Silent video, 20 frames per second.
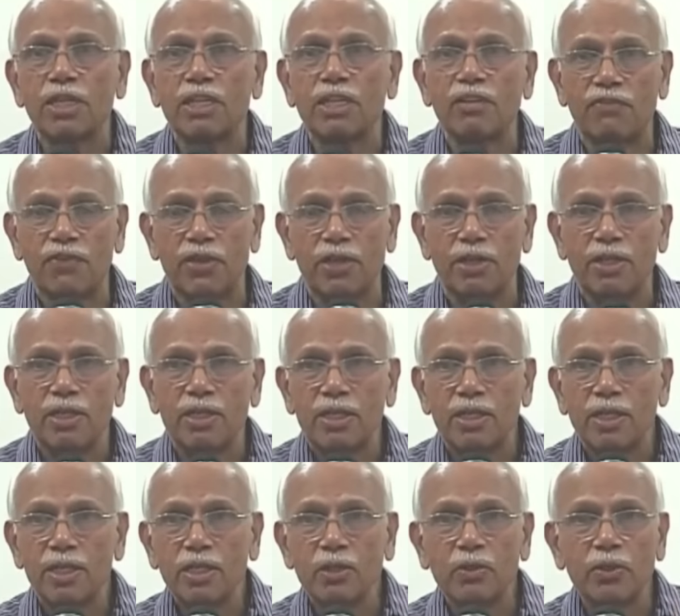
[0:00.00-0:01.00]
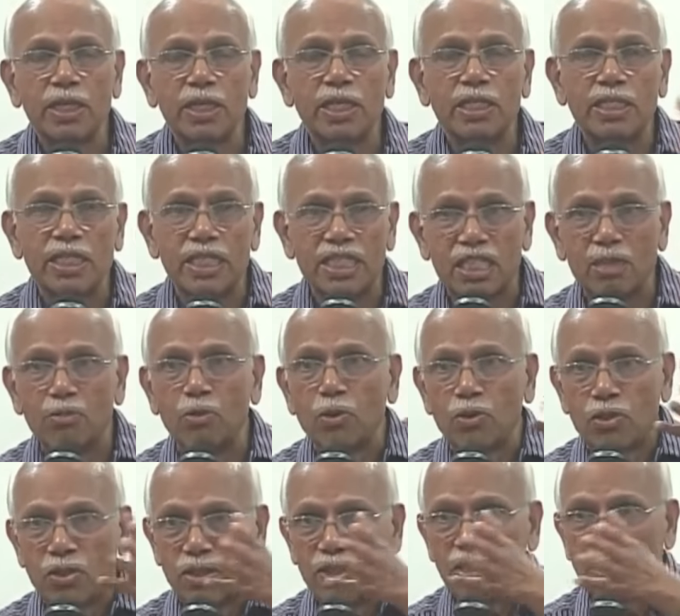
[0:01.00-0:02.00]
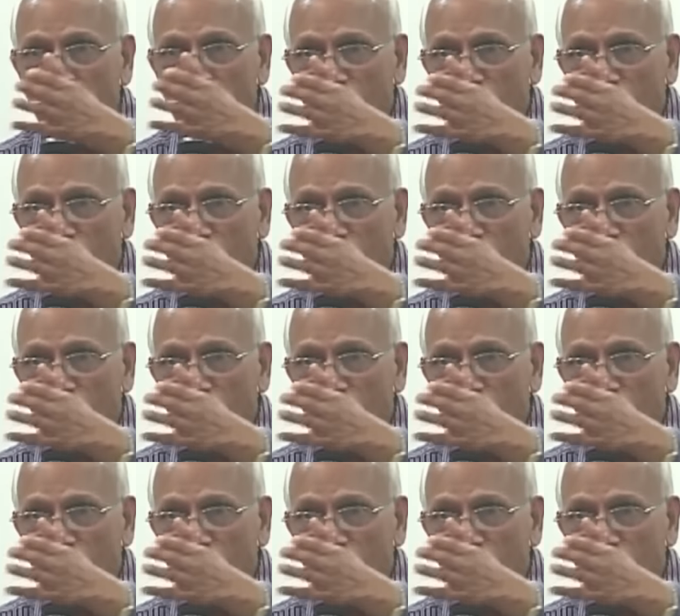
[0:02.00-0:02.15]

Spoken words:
different. You read J.C. Bose,